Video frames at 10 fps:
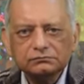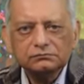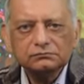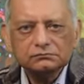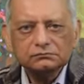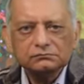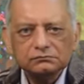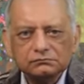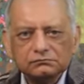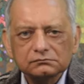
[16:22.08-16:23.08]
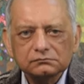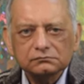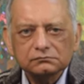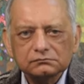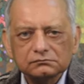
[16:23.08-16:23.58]

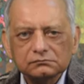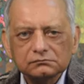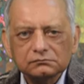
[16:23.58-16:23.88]
Nobody speaks.